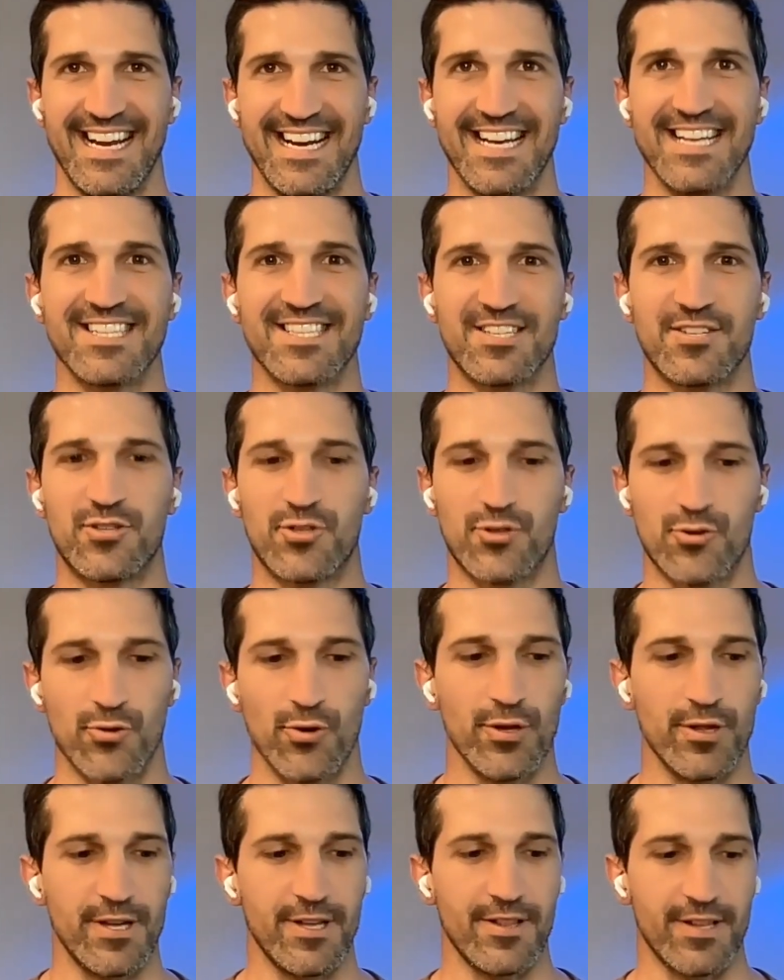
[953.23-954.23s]
it is
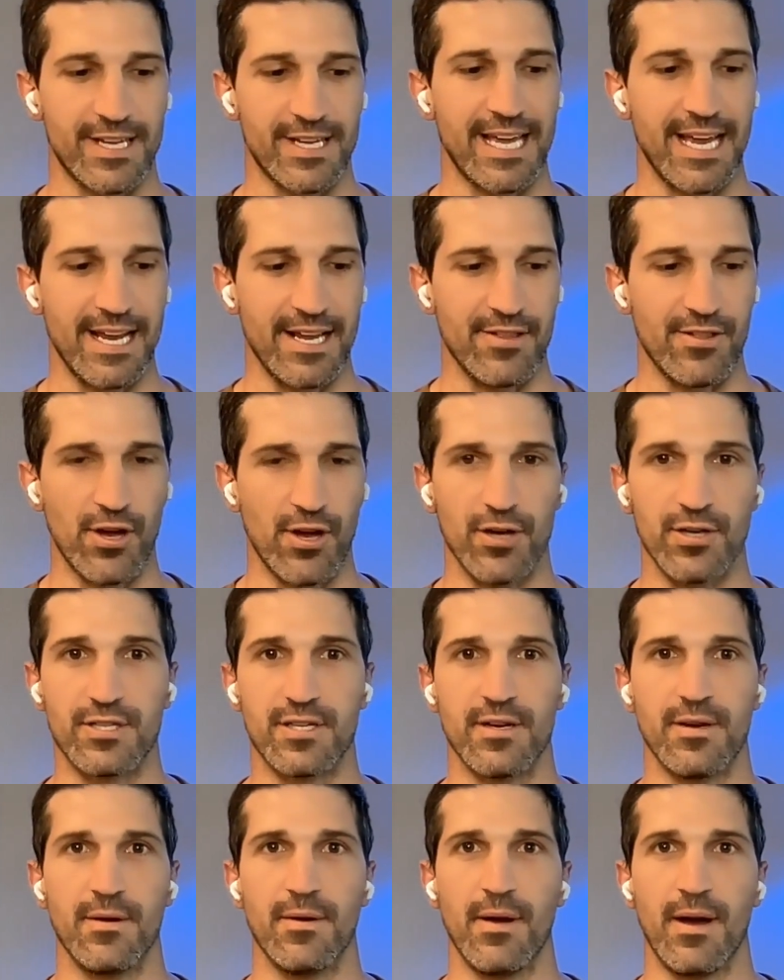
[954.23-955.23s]
truly the key though,
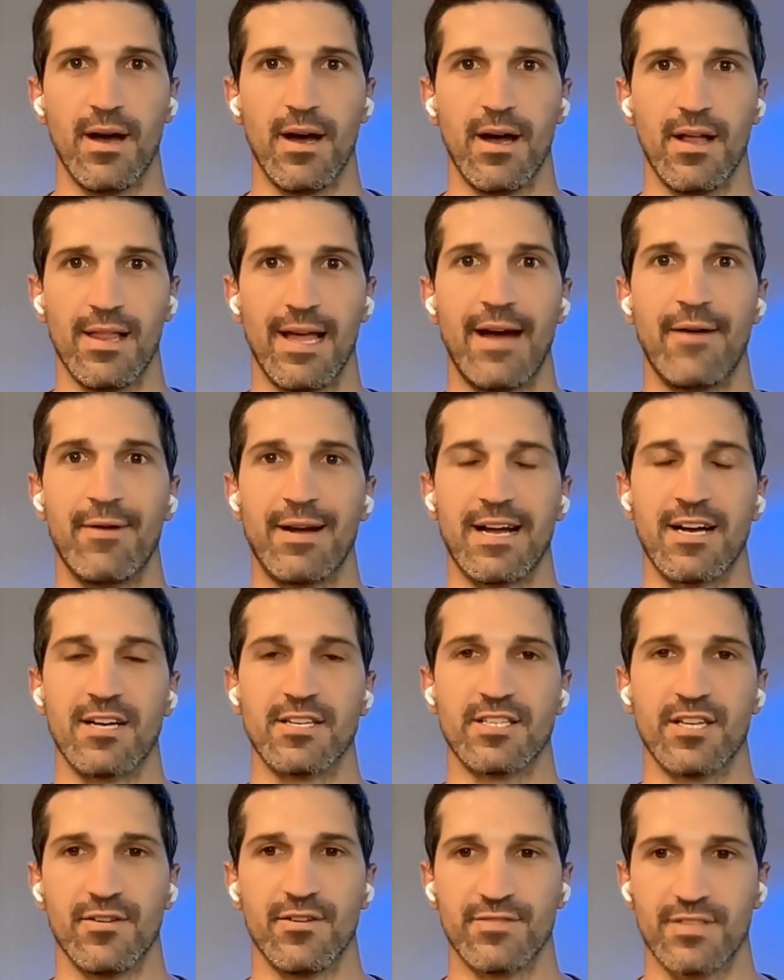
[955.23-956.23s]
to allowing
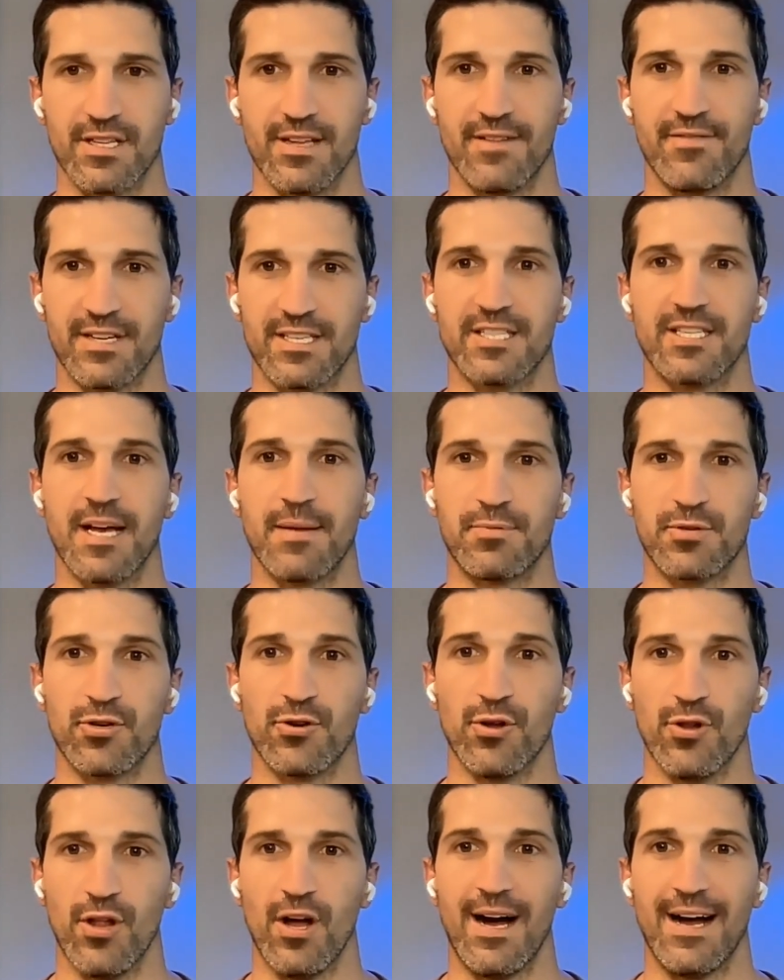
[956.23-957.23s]
ourselves to live
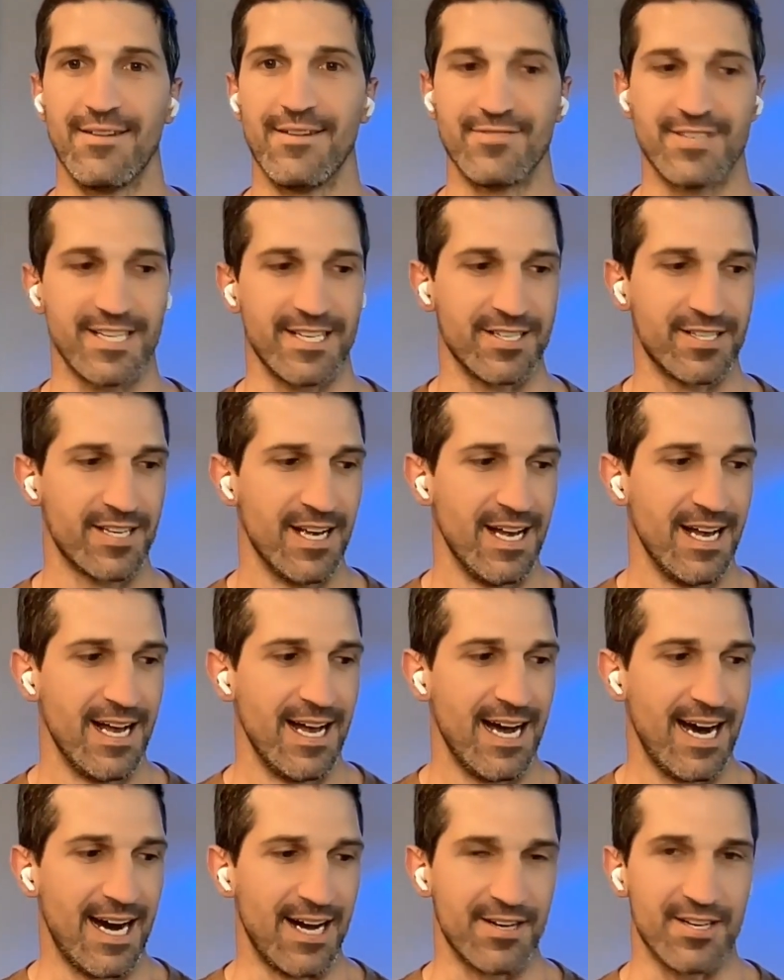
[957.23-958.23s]
exceptional lives is
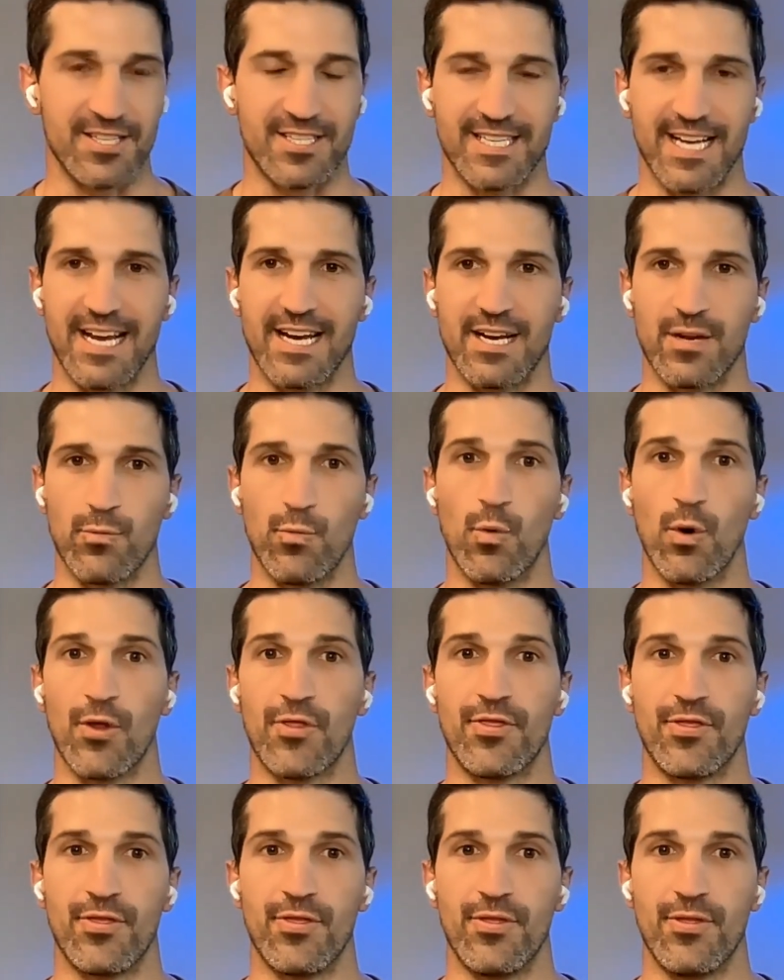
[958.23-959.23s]
understanding
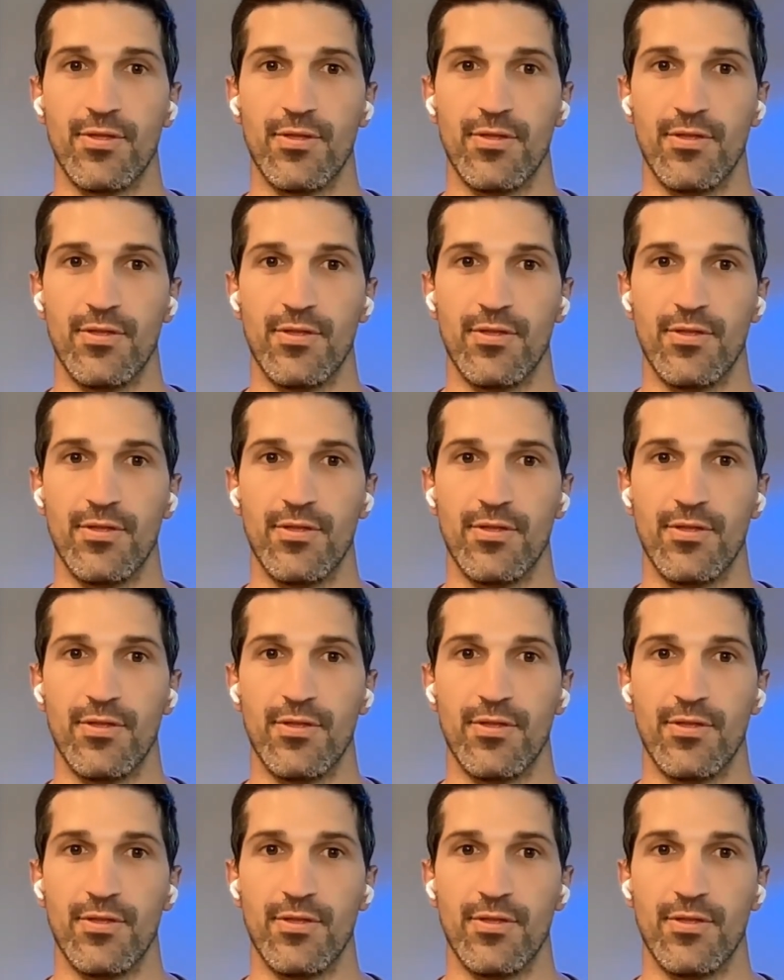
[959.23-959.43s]
what